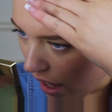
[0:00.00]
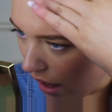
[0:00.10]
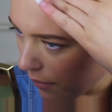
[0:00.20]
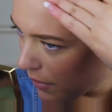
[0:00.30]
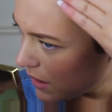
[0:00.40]

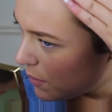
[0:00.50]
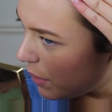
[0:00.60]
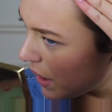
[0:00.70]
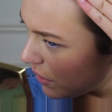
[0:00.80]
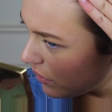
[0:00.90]
It's
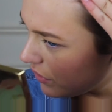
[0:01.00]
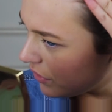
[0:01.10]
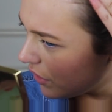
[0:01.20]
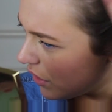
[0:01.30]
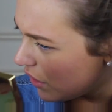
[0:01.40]
been on
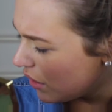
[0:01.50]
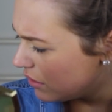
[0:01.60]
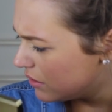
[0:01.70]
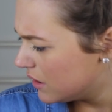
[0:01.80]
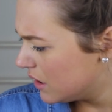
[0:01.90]
for,
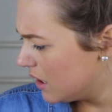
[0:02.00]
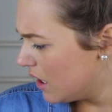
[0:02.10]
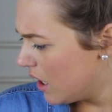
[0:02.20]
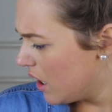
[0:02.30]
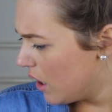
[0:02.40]

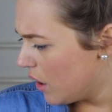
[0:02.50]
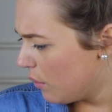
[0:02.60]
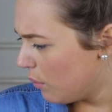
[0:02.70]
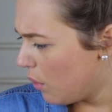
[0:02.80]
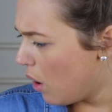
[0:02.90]

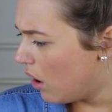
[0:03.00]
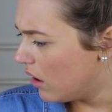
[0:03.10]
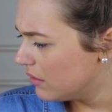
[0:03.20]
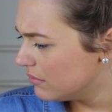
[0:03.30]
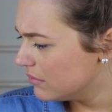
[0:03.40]

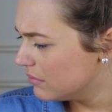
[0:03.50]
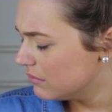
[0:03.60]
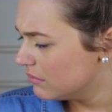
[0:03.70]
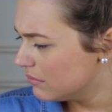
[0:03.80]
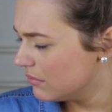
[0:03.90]
what?
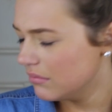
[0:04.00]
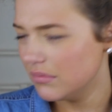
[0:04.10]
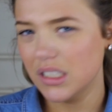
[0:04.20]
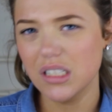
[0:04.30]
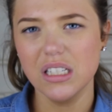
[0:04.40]

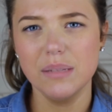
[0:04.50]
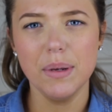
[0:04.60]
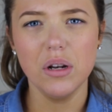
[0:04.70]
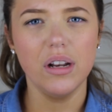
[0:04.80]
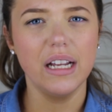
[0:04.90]
It's
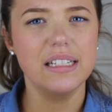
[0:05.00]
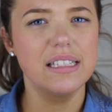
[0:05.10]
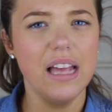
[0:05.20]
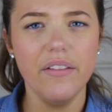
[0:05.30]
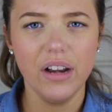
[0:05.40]
been on like
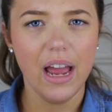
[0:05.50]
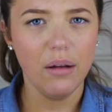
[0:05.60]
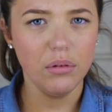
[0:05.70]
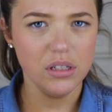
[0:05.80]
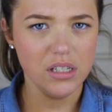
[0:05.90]
7
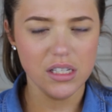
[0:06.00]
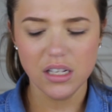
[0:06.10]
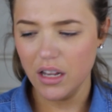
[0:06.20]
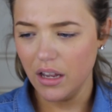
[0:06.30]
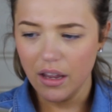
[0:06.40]

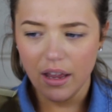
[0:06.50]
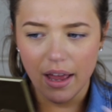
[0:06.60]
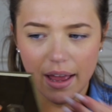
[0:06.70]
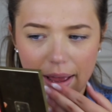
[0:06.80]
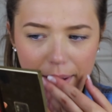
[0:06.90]
hours,
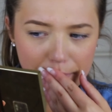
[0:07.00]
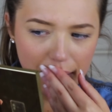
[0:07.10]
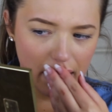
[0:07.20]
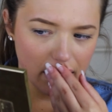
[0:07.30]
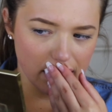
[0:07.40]

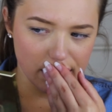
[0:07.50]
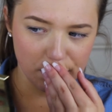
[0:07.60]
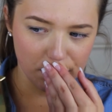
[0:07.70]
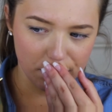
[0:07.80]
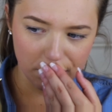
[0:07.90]
and
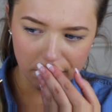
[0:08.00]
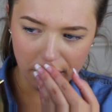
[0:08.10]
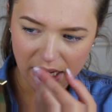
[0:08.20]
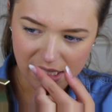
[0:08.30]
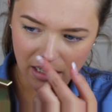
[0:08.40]

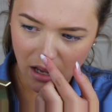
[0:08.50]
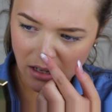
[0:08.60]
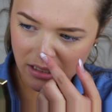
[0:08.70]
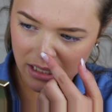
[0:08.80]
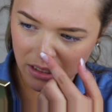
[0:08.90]
it's
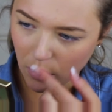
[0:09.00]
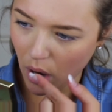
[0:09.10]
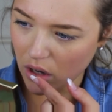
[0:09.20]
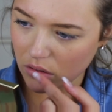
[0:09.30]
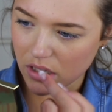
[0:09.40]
lasted
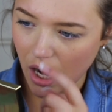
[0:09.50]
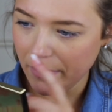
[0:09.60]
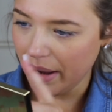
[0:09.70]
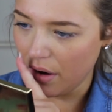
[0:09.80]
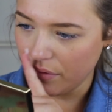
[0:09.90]
quite a long
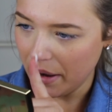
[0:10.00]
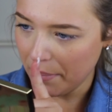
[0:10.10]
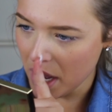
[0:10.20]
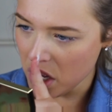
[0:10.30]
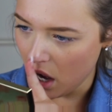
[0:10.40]
time now.
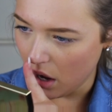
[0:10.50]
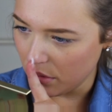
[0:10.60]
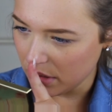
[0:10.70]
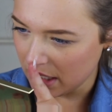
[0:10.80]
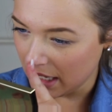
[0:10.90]
Around my
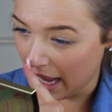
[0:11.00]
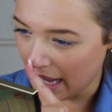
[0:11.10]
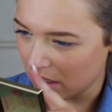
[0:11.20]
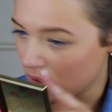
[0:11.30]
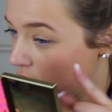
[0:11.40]
nose, it
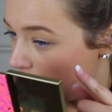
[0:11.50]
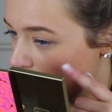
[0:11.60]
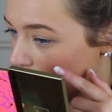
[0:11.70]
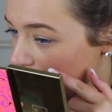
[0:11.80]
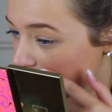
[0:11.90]
hasn't
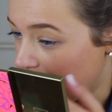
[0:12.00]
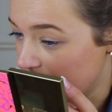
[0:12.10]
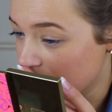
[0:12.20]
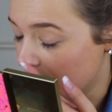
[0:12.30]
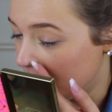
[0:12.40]
got,
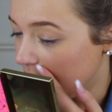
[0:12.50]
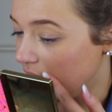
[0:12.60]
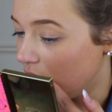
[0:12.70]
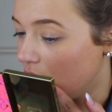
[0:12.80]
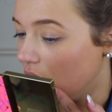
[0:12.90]
it's
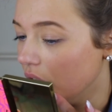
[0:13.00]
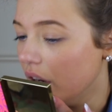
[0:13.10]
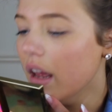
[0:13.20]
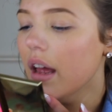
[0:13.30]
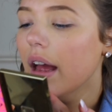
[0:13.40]
completely
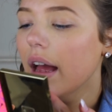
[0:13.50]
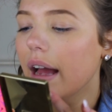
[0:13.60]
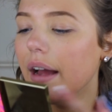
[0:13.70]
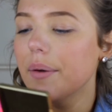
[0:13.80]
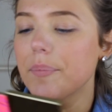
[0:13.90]
gone.
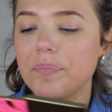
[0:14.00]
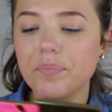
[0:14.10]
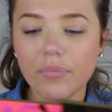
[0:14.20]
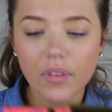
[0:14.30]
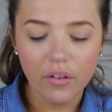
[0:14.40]

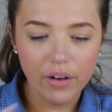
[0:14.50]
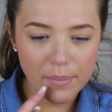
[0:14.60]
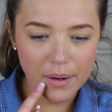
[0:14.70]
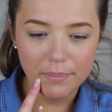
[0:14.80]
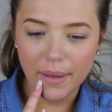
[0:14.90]
Around
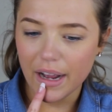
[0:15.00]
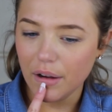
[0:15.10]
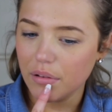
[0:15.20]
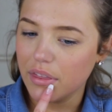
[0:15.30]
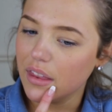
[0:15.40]
my
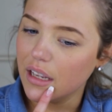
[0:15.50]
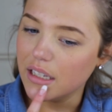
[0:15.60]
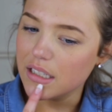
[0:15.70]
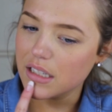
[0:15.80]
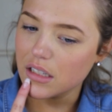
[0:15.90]
mouth,
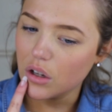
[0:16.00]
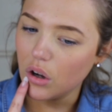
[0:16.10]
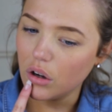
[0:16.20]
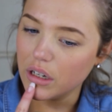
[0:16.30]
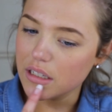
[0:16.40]
it's
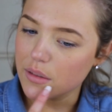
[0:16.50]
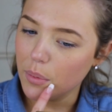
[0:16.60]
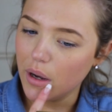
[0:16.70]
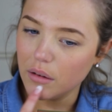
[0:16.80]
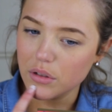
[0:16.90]
gone as
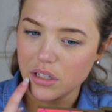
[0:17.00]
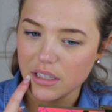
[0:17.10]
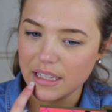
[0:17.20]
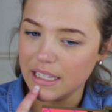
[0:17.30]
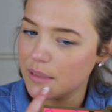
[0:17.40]
well,
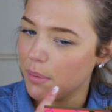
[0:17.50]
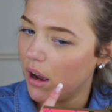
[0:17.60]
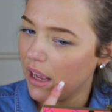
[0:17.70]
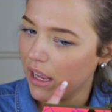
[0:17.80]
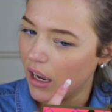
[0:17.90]
just this
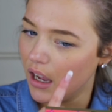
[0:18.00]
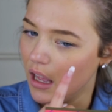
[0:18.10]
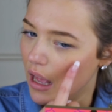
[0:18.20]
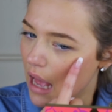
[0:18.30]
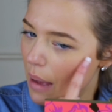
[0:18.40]
part here.
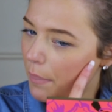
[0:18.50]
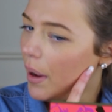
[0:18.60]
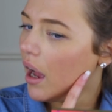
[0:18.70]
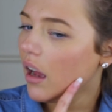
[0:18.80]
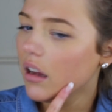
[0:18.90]

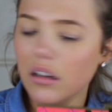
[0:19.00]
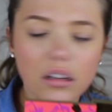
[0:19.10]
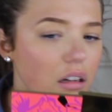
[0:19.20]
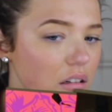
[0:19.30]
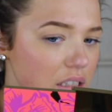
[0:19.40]
But
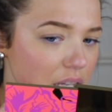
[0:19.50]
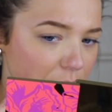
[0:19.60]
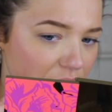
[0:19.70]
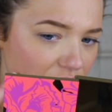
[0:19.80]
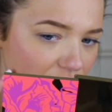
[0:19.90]
to
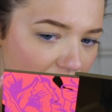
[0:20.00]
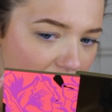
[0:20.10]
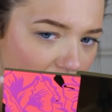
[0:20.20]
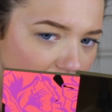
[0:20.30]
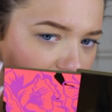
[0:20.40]
be
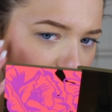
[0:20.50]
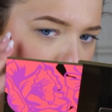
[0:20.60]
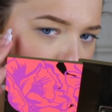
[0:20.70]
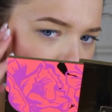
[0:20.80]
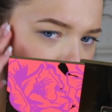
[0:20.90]
fair, I
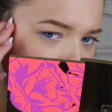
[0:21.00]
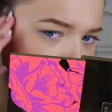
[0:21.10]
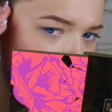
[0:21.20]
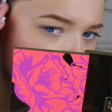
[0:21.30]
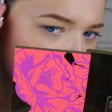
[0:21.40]
don't
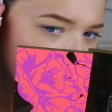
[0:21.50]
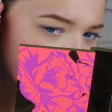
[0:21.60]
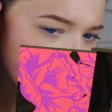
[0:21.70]
feel,